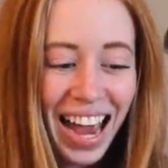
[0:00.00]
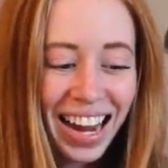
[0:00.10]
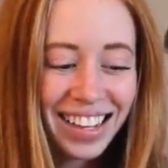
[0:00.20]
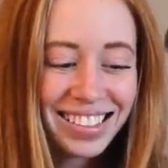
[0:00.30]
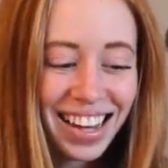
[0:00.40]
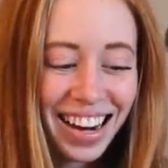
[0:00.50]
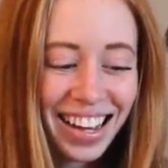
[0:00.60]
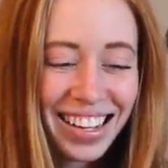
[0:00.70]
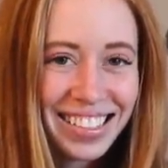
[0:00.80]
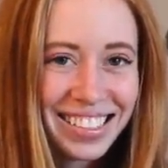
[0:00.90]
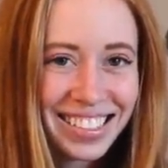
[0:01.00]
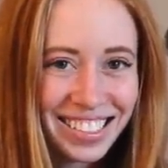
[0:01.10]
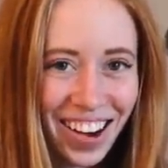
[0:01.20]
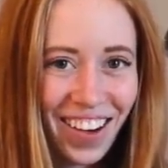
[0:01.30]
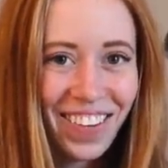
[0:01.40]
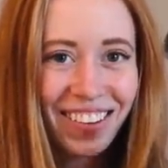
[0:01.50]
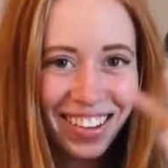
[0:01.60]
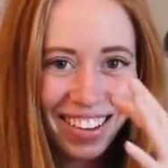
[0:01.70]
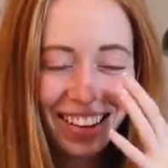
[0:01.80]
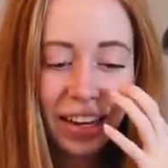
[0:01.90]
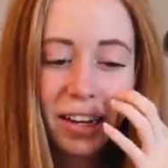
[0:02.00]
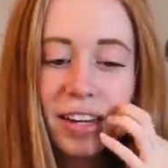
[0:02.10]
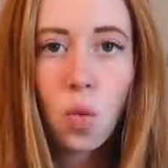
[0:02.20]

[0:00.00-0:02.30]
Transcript: it is getting so good.